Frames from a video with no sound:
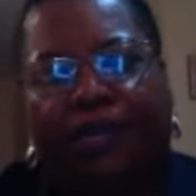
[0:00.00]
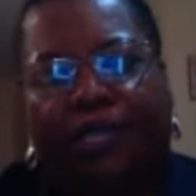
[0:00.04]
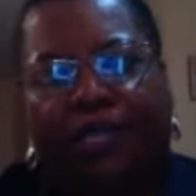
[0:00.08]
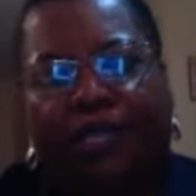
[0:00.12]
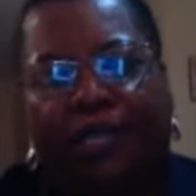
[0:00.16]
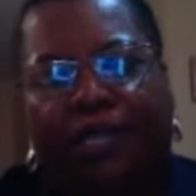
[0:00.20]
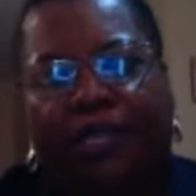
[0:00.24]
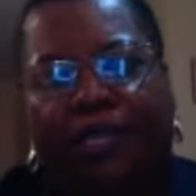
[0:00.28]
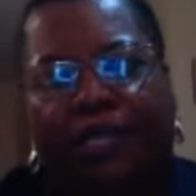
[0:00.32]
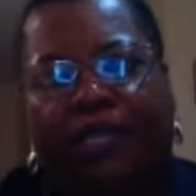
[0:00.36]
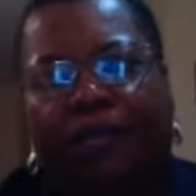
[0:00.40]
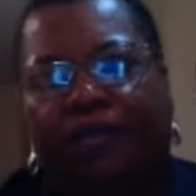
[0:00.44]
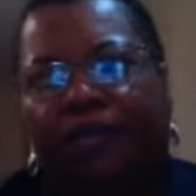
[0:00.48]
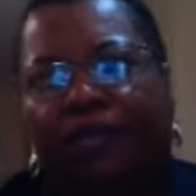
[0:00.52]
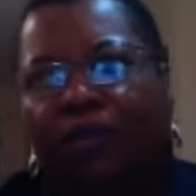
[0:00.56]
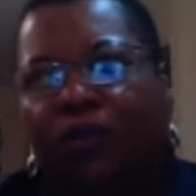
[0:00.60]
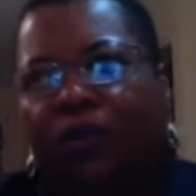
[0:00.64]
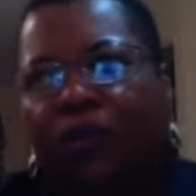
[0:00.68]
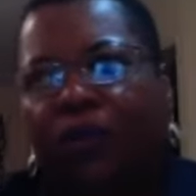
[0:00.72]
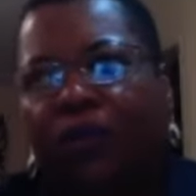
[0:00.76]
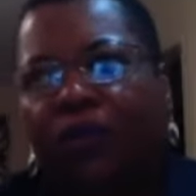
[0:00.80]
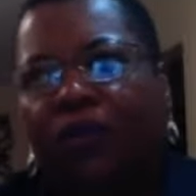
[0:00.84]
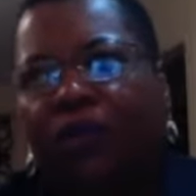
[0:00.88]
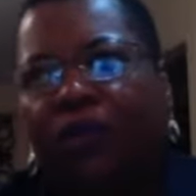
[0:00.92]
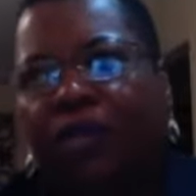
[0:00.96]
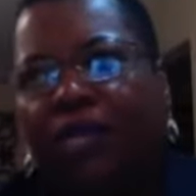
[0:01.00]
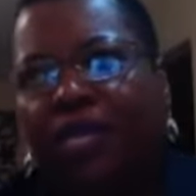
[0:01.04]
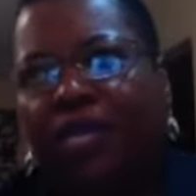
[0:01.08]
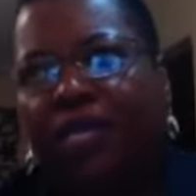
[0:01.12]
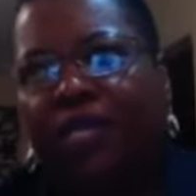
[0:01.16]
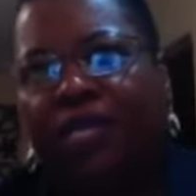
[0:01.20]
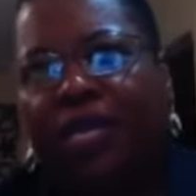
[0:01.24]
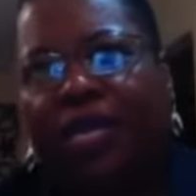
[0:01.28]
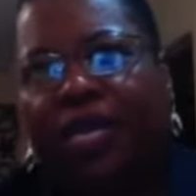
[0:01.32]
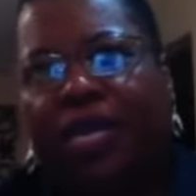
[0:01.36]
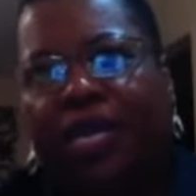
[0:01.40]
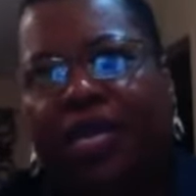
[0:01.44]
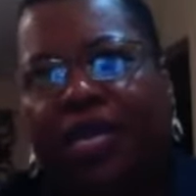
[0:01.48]
system or
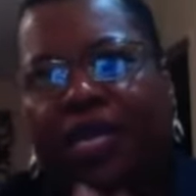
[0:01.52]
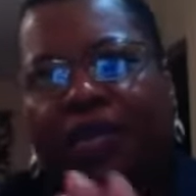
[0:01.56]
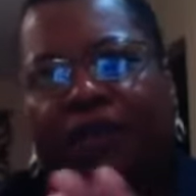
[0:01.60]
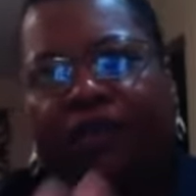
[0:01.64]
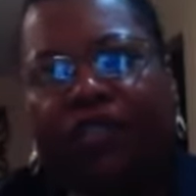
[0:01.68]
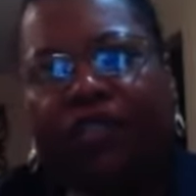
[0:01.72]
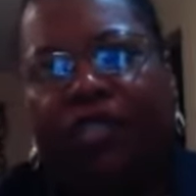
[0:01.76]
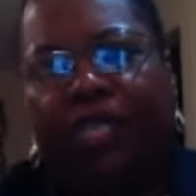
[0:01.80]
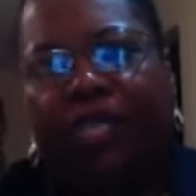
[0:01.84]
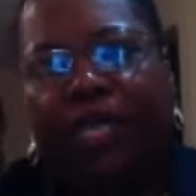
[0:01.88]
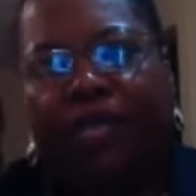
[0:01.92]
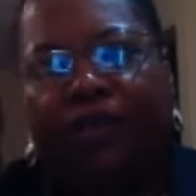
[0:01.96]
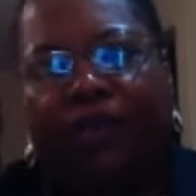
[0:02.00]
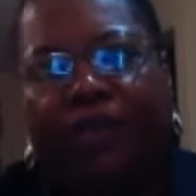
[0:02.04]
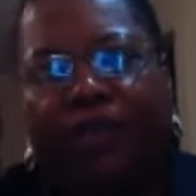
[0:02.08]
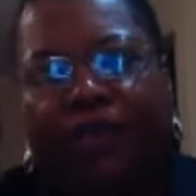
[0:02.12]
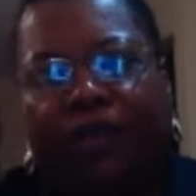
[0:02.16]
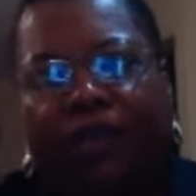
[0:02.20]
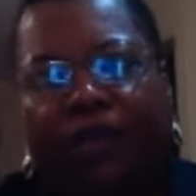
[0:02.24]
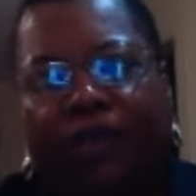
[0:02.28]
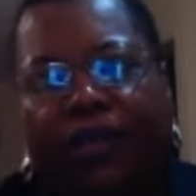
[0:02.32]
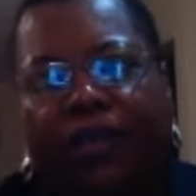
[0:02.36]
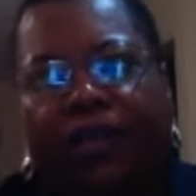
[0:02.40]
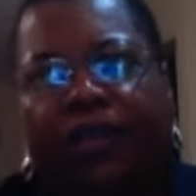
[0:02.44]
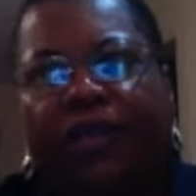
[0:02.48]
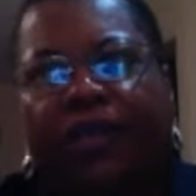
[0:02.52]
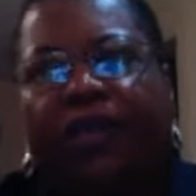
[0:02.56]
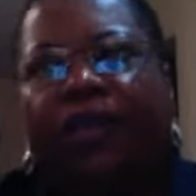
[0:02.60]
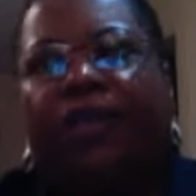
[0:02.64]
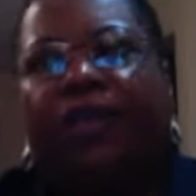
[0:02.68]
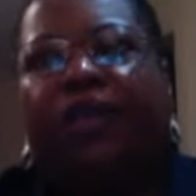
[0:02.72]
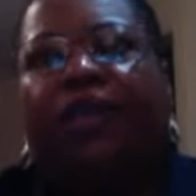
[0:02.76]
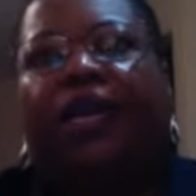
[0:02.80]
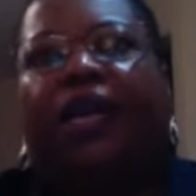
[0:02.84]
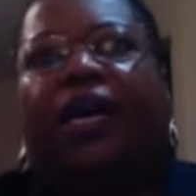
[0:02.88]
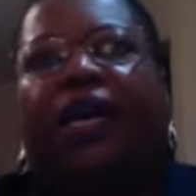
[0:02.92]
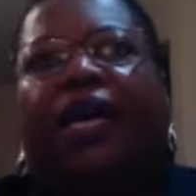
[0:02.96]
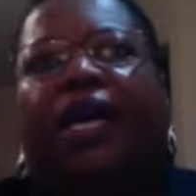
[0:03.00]
this kind of schedule,
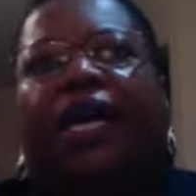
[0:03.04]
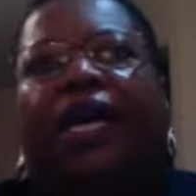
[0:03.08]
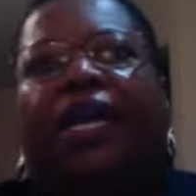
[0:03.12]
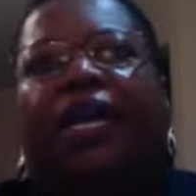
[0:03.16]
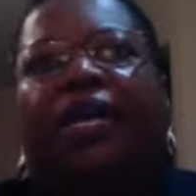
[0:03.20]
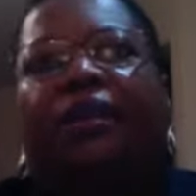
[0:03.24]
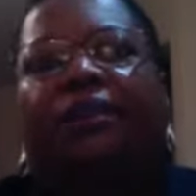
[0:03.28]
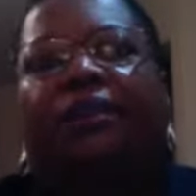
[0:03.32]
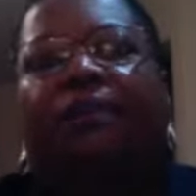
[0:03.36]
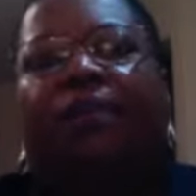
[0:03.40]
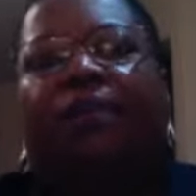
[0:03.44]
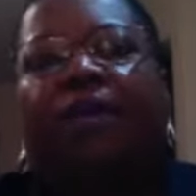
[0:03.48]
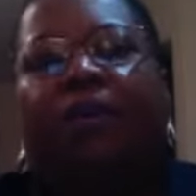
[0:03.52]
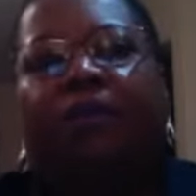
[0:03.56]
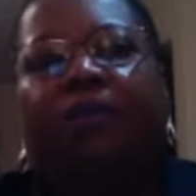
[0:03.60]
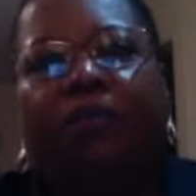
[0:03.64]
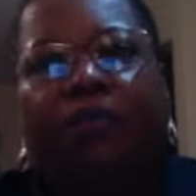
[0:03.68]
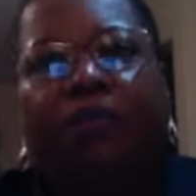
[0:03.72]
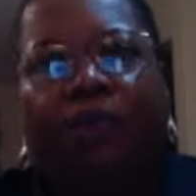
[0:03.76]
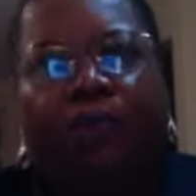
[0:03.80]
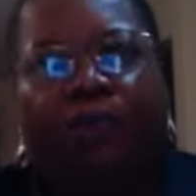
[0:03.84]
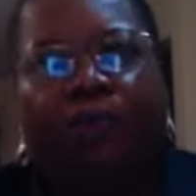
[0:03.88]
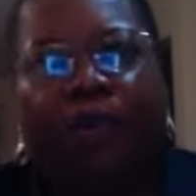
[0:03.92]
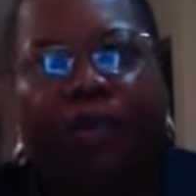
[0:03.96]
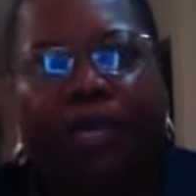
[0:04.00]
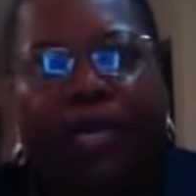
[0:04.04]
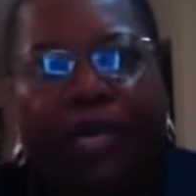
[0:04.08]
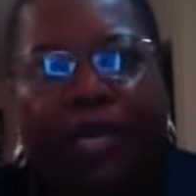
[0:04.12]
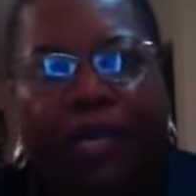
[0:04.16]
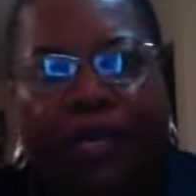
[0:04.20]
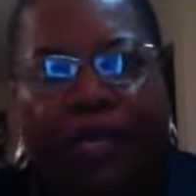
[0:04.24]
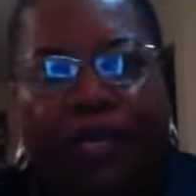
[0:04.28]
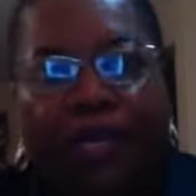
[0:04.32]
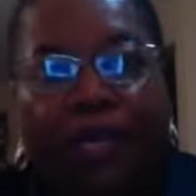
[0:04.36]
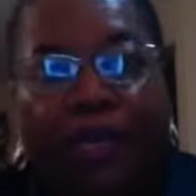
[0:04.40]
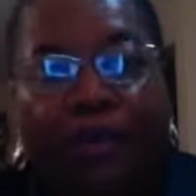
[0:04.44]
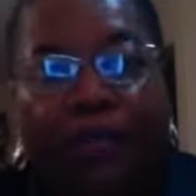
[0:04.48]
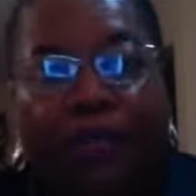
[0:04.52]
I can be more
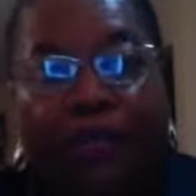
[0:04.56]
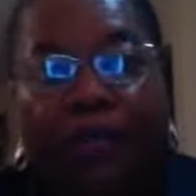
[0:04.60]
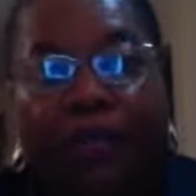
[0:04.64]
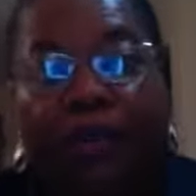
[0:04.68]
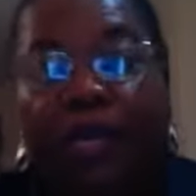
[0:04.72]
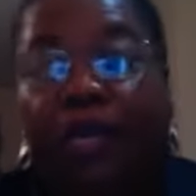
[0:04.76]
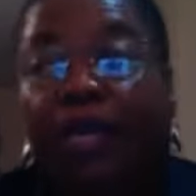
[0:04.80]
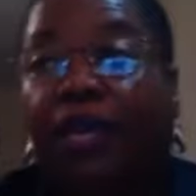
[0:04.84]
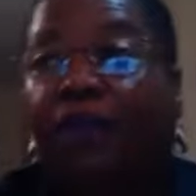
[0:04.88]
productive.